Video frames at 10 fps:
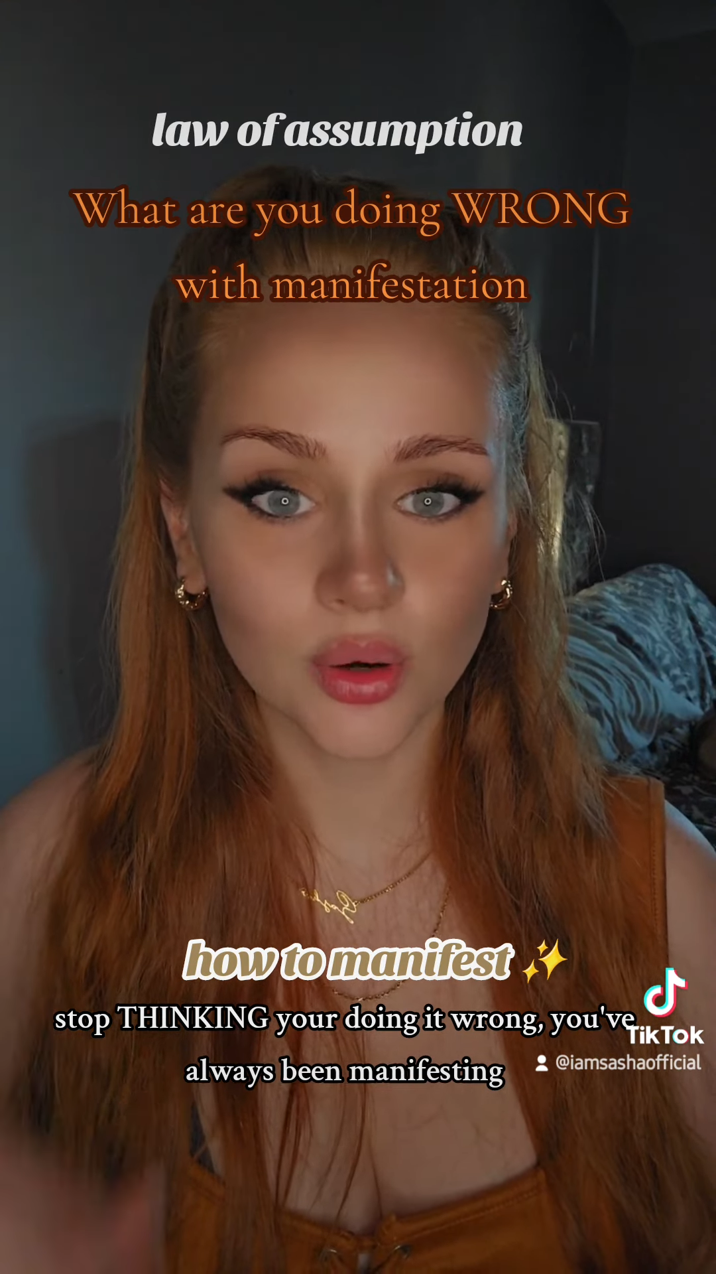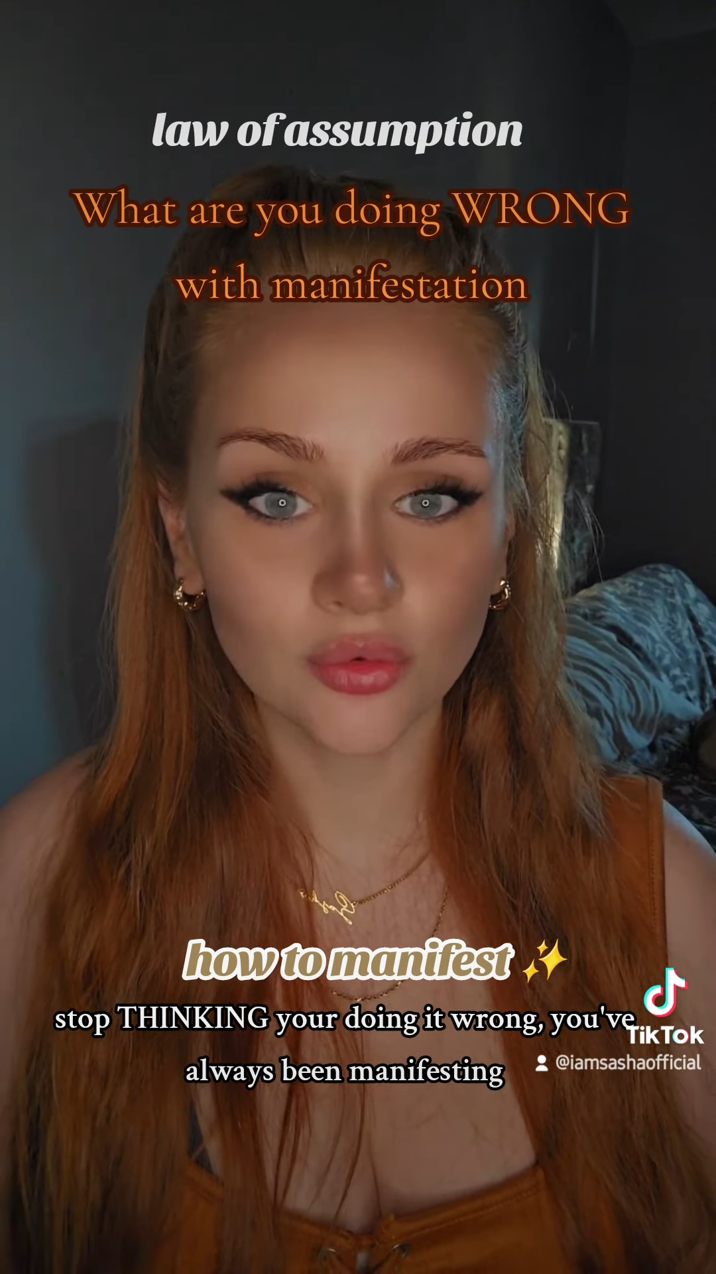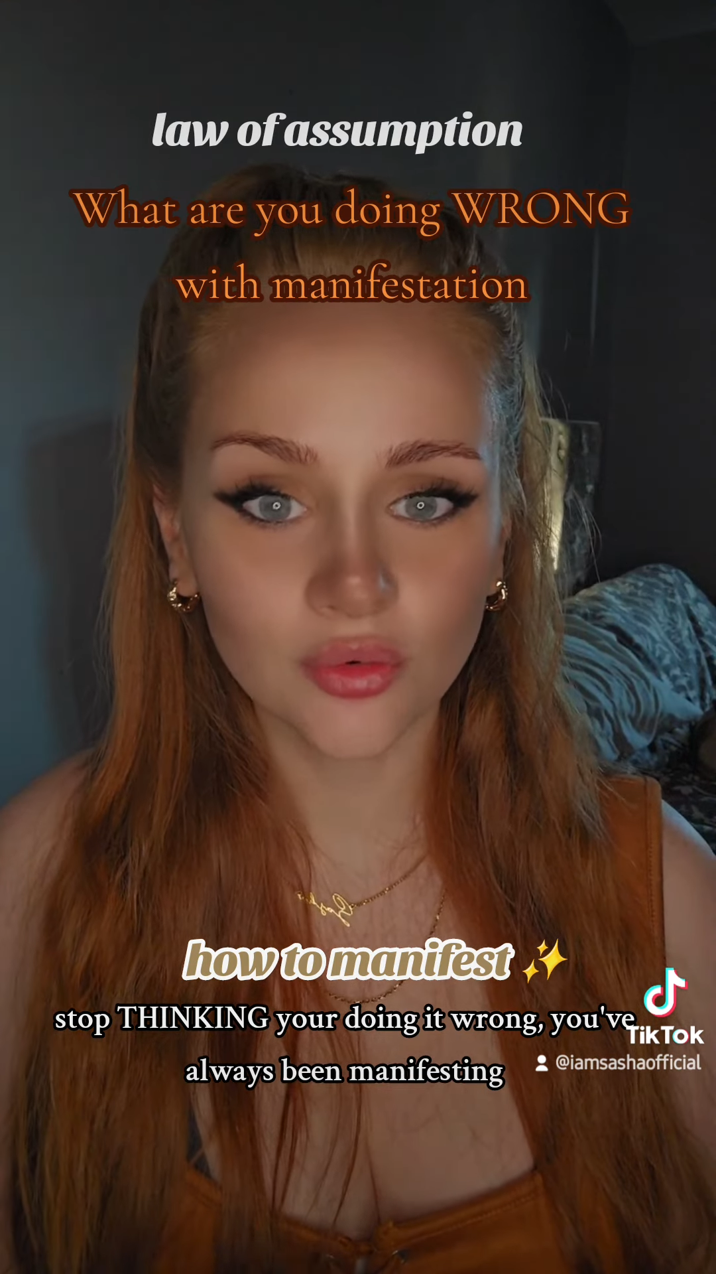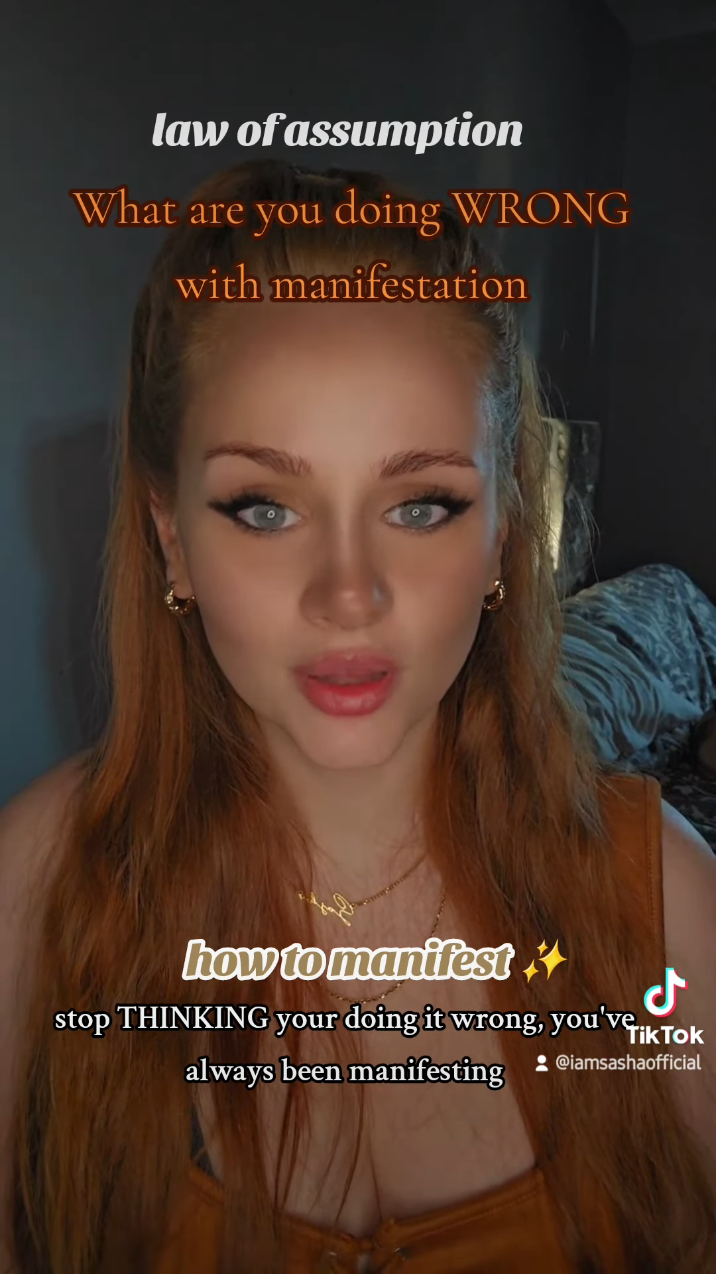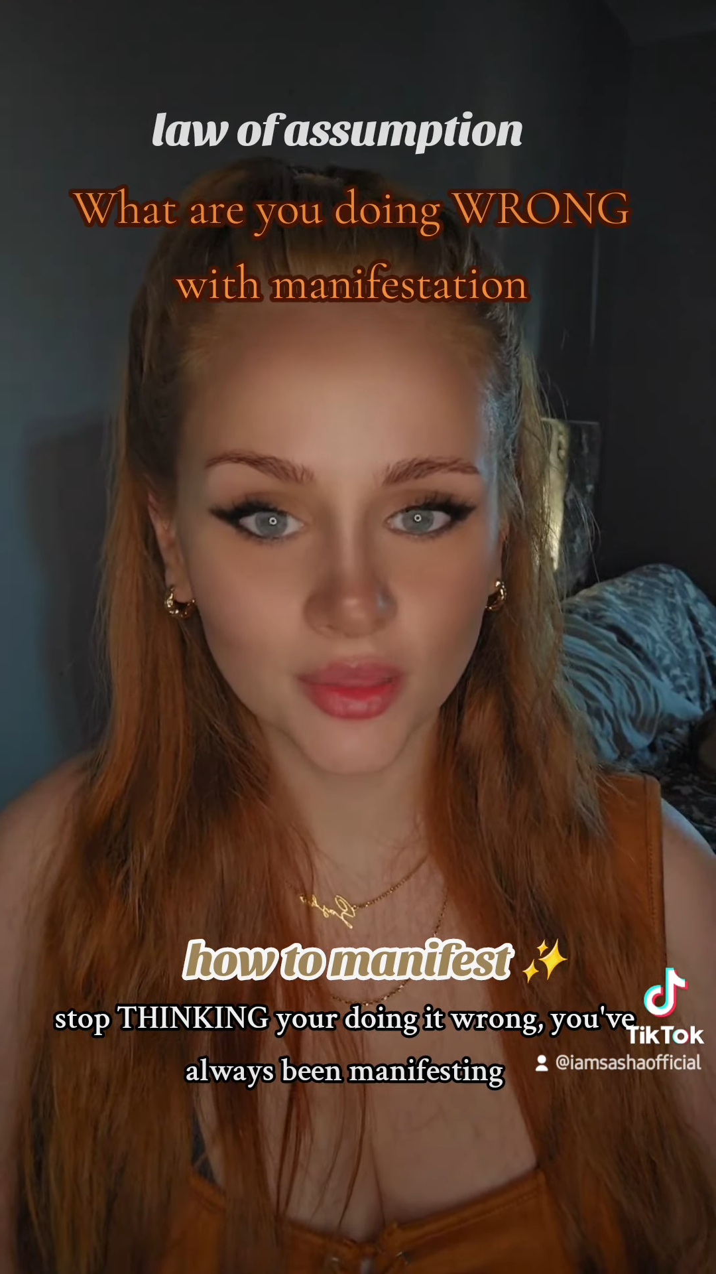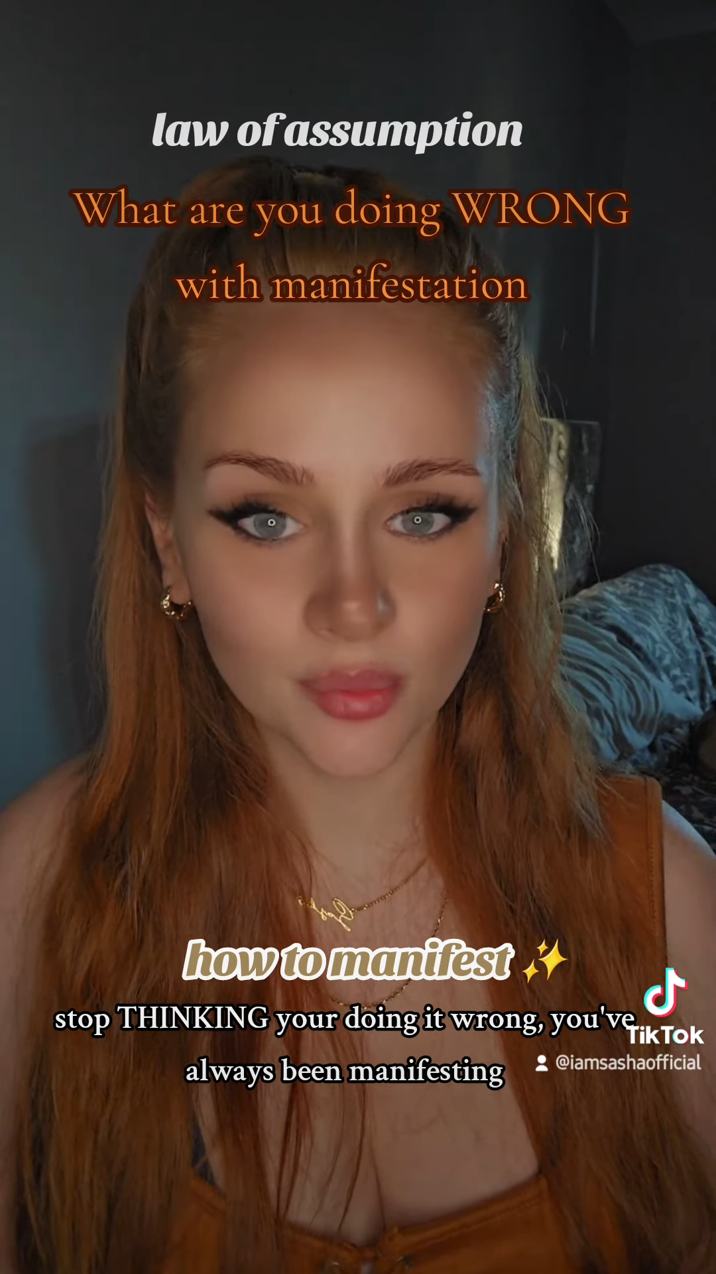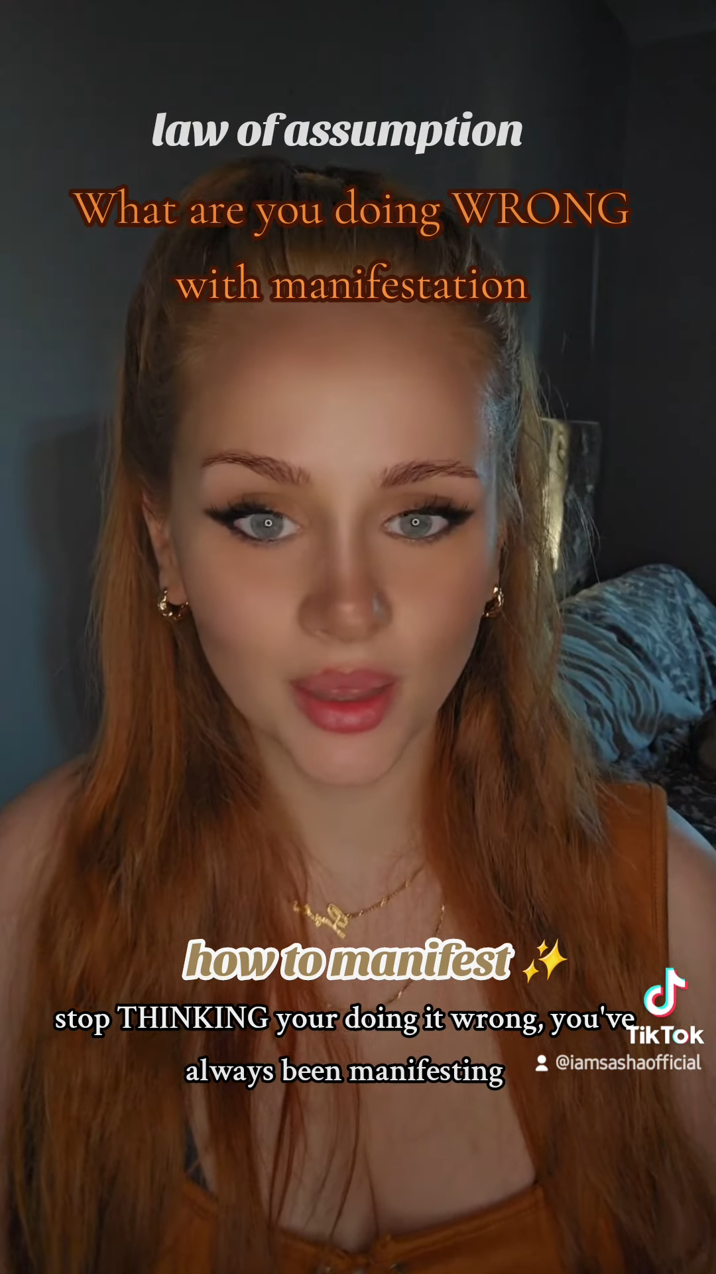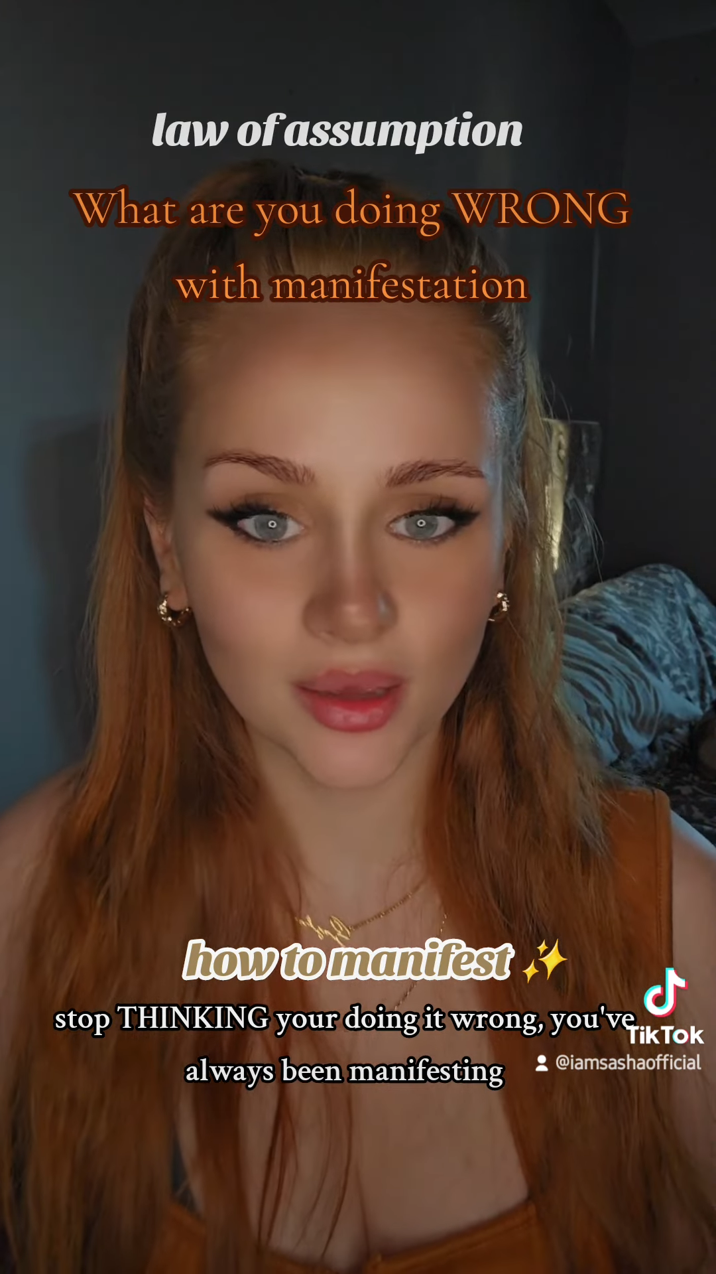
will reflect